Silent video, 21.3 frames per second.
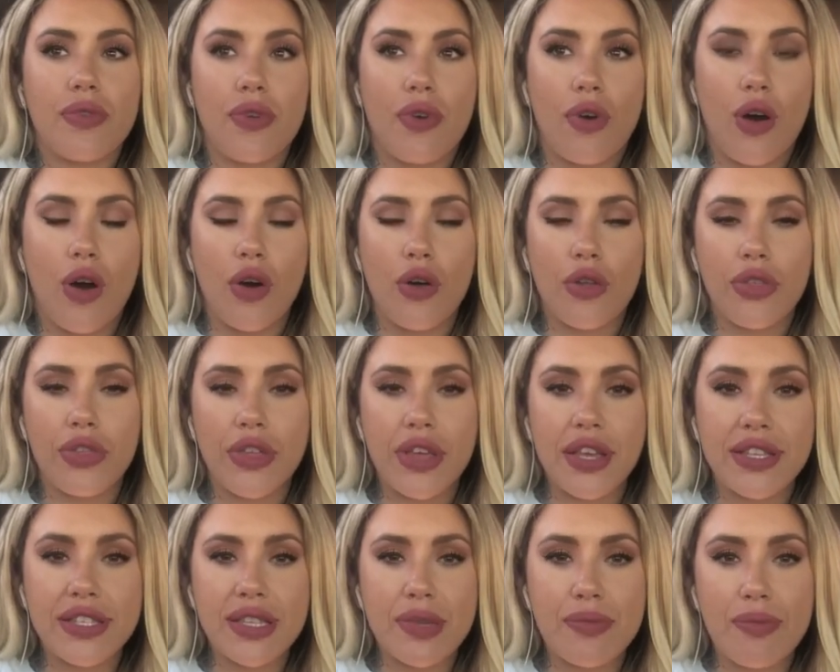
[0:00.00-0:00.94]
all
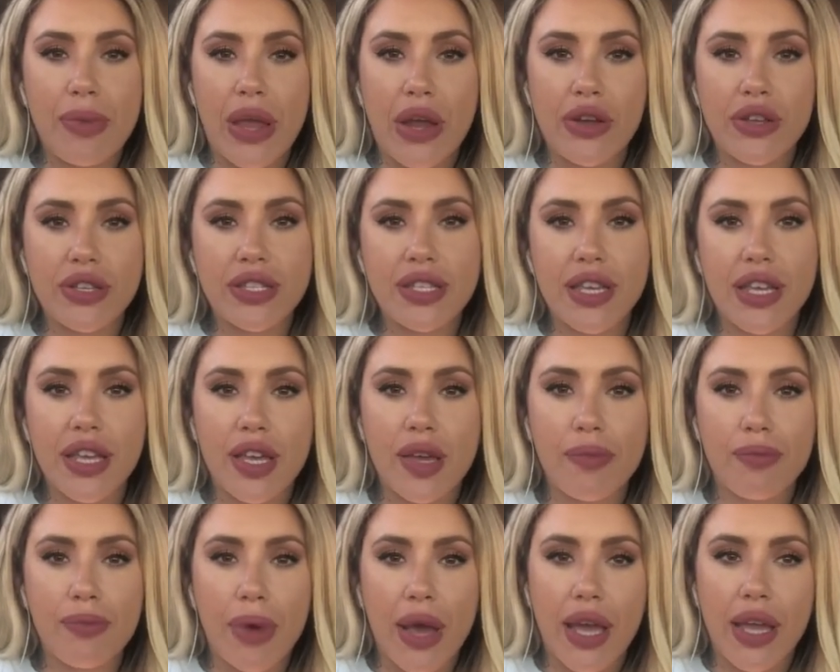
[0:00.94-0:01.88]
things embarrassing
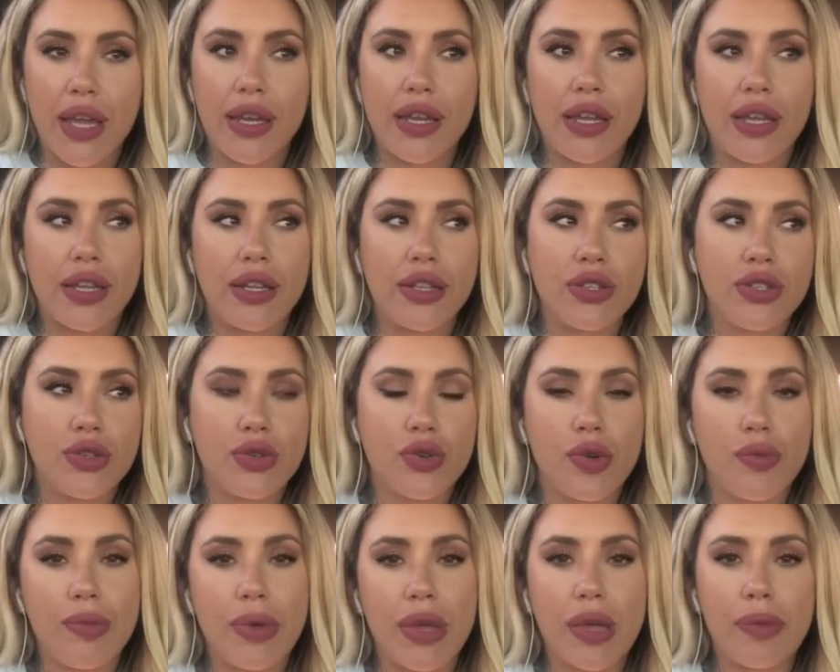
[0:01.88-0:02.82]
combined into
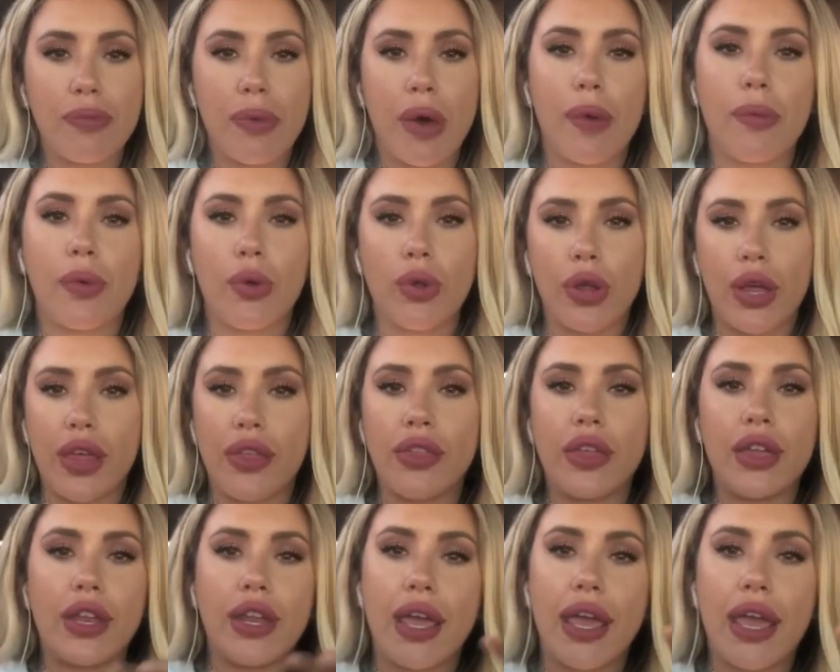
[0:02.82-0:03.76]
a big bubble
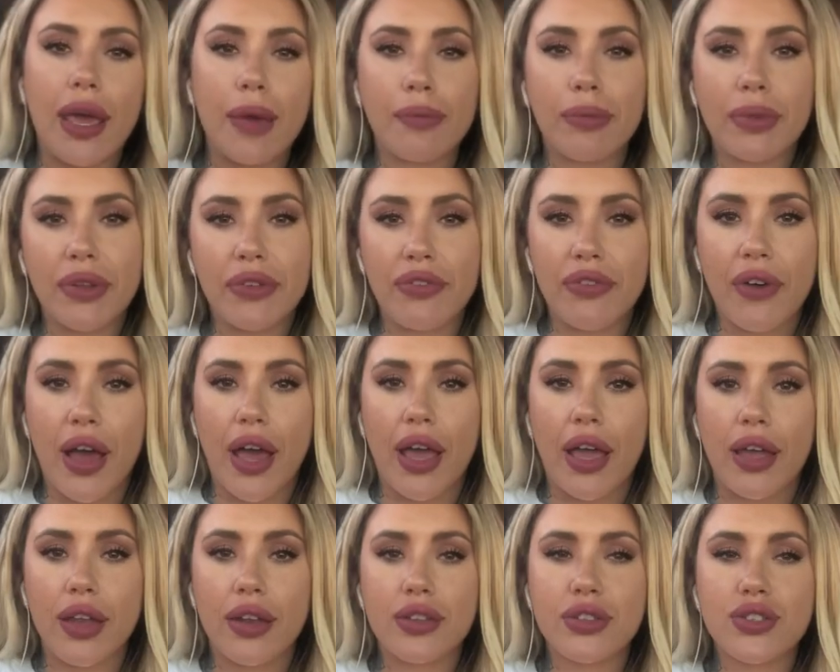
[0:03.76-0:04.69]
and then
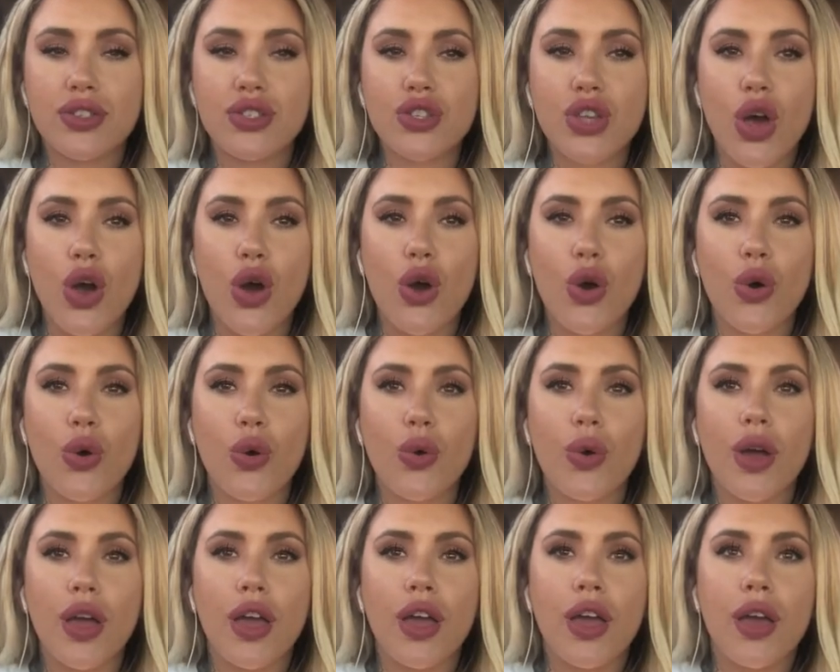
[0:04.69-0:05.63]
amplified.
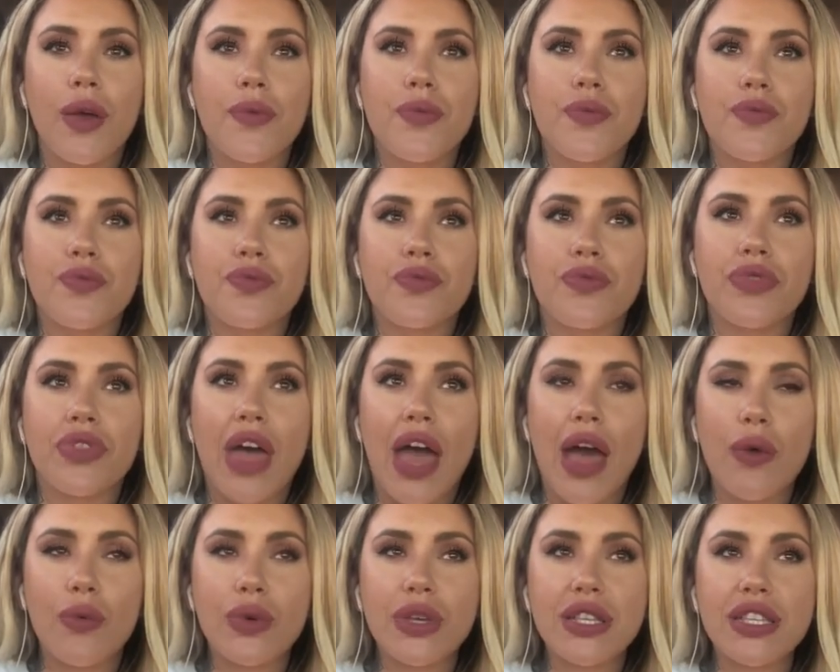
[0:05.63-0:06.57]
So
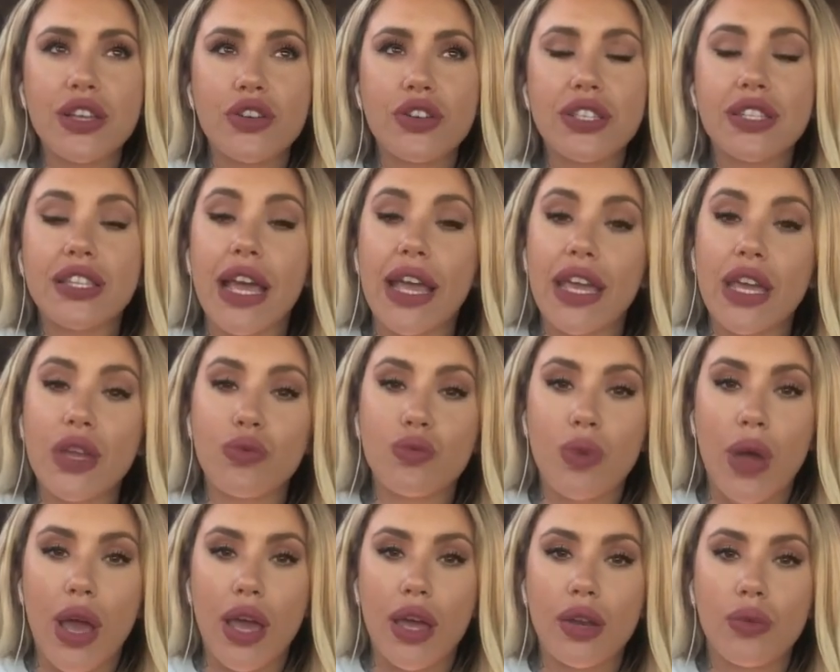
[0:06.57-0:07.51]
that was our second
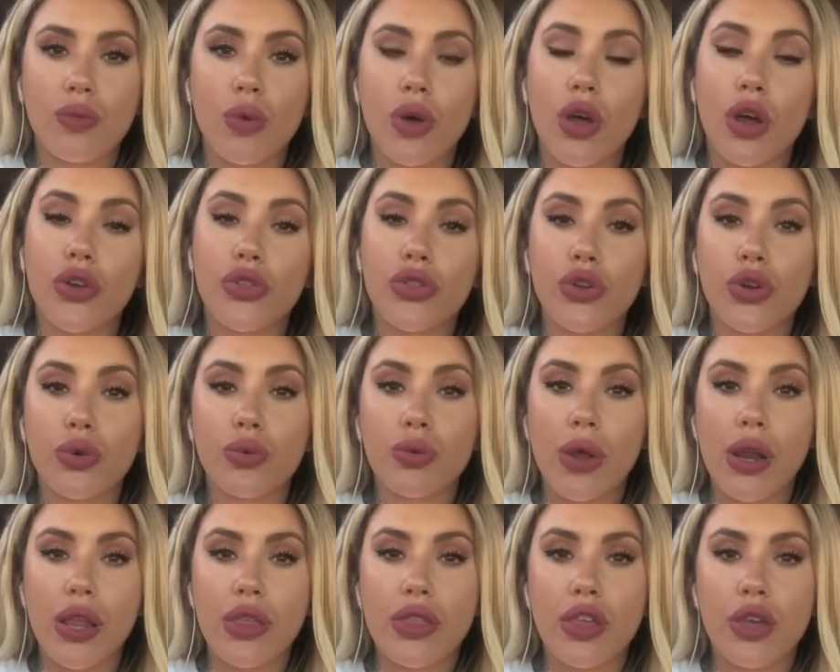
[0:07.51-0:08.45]
run. Well, our third
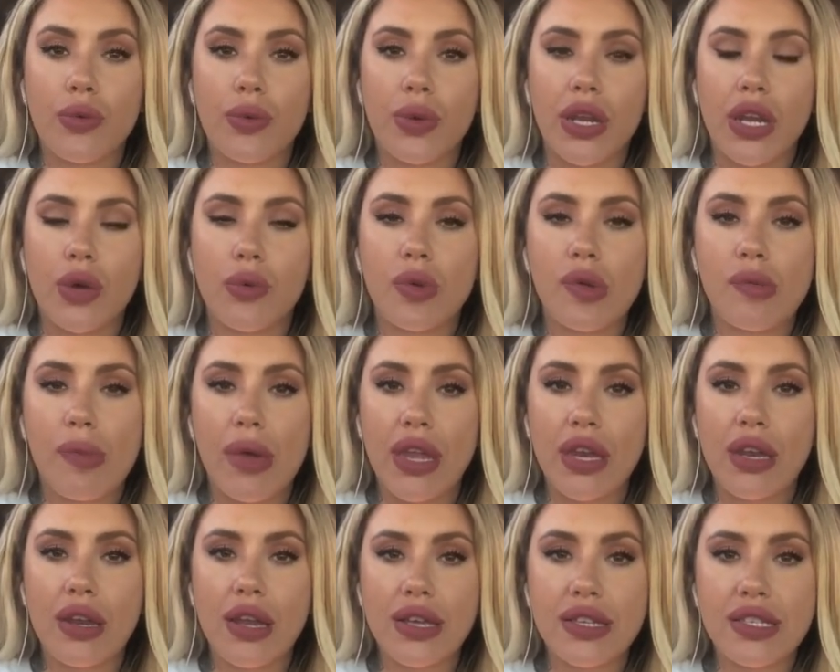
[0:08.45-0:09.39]
run in the arena. We
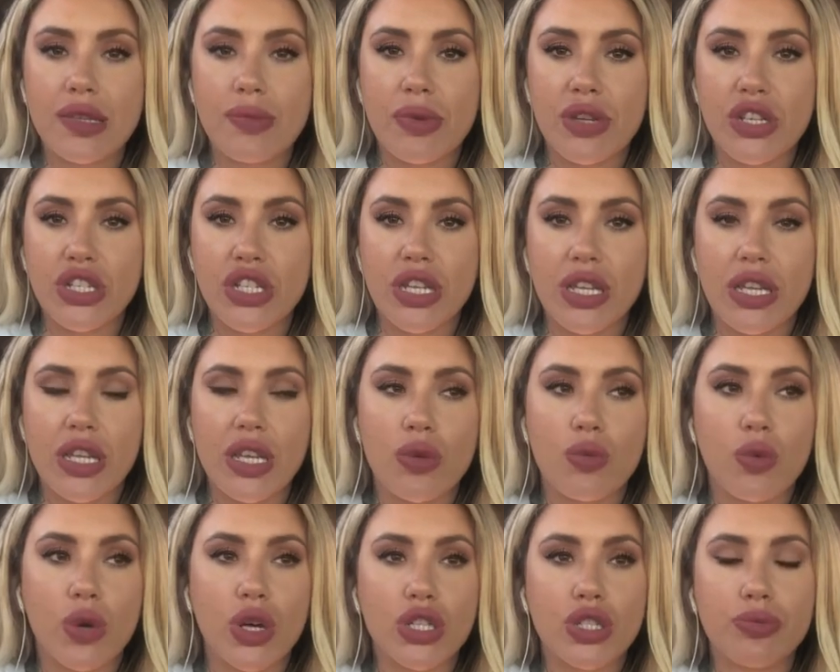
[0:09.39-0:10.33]
made an exhibition. He
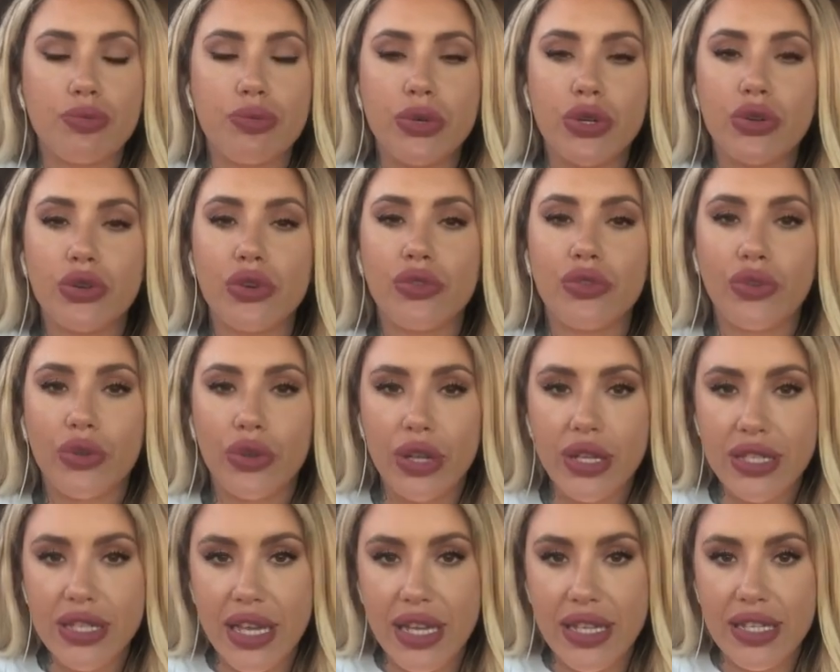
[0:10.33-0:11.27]
worked beautiful in
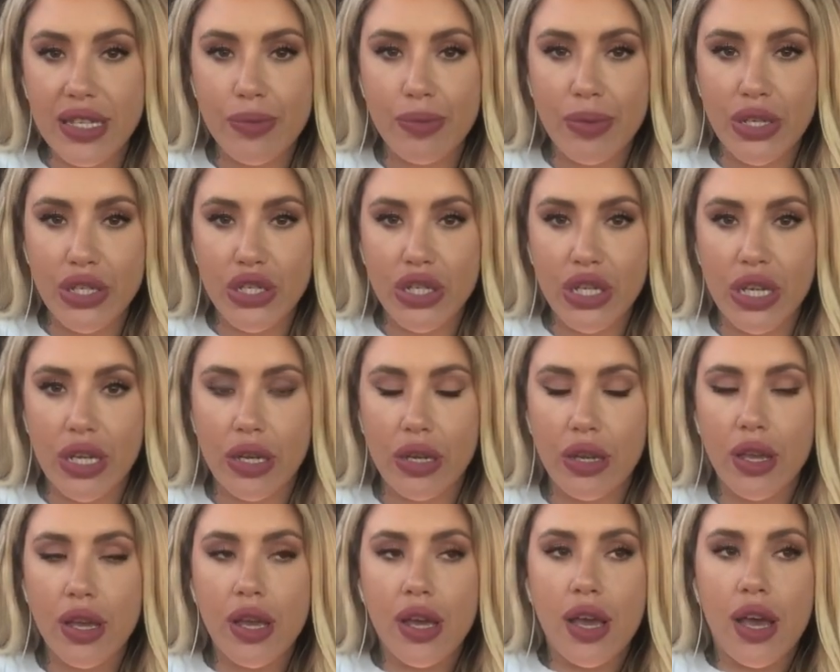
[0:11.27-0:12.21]
his
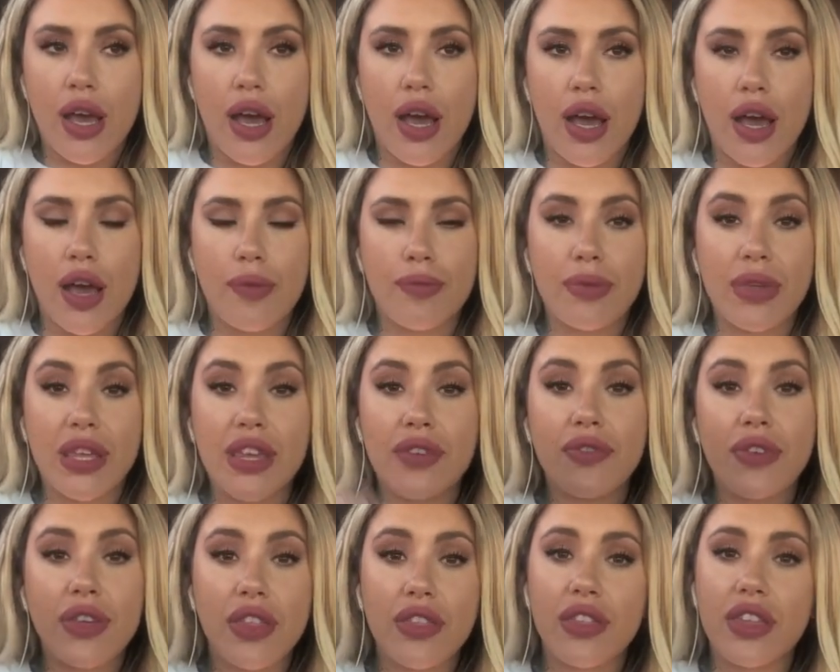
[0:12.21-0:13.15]
exhibition.
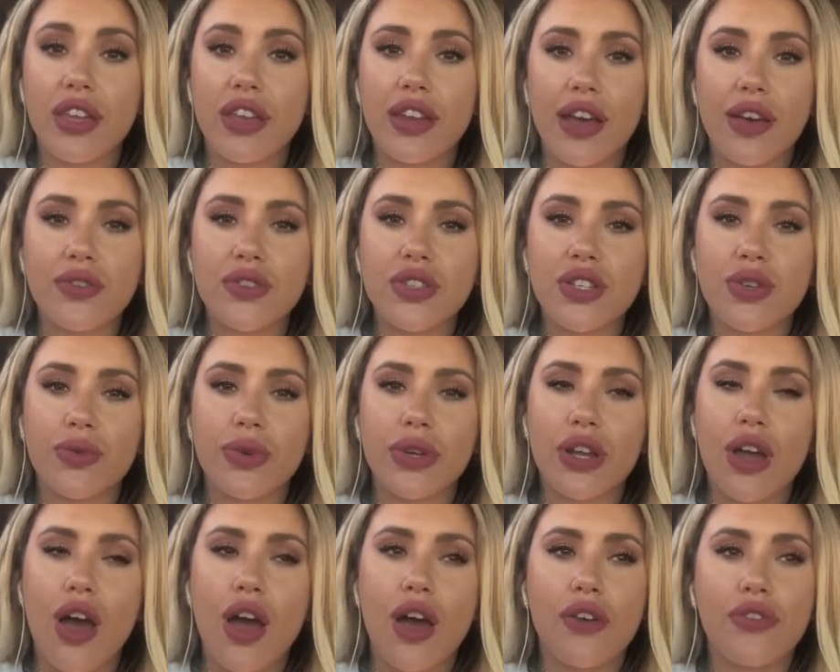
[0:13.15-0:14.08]
Even the announcer
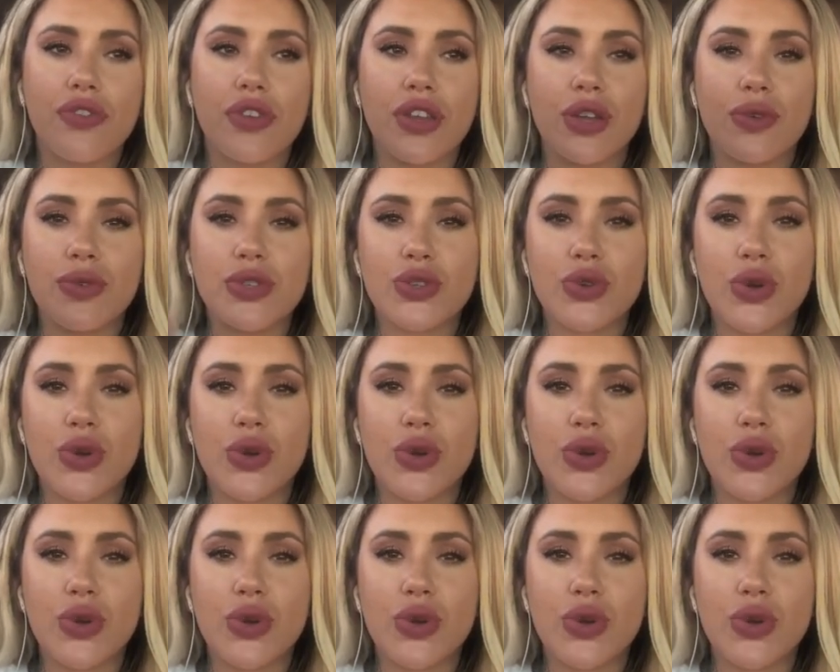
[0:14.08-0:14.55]
went off and it was